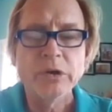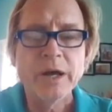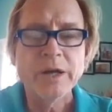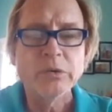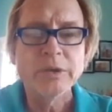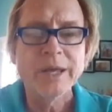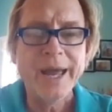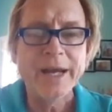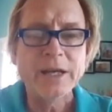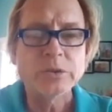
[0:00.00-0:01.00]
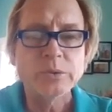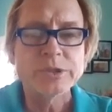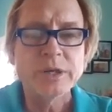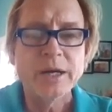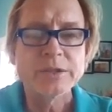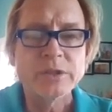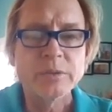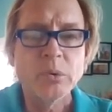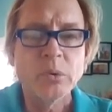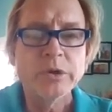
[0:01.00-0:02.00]
not doing the actual size of the
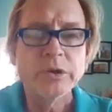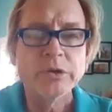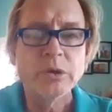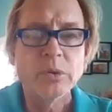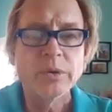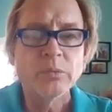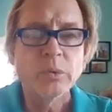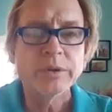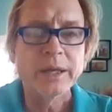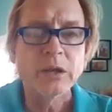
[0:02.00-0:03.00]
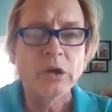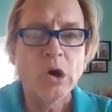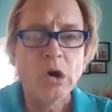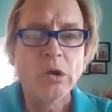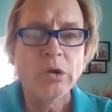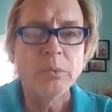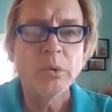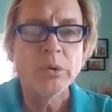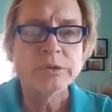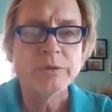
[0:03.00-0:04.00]
board, you're doing what they call the
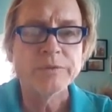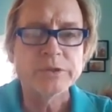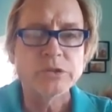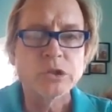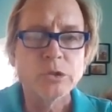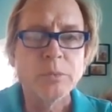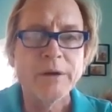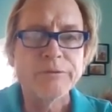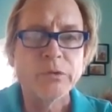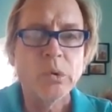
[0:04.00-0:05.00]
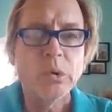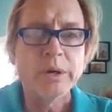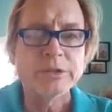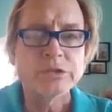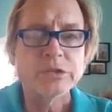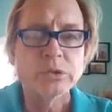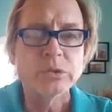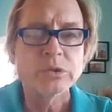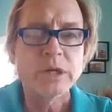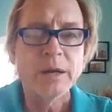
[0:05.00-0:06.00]
board. So if it's a 2x4, it's
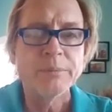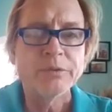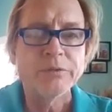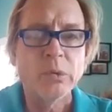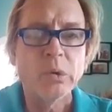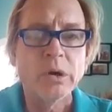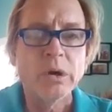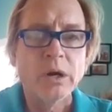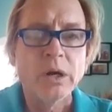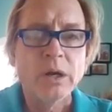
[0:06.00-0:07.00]
2 times 4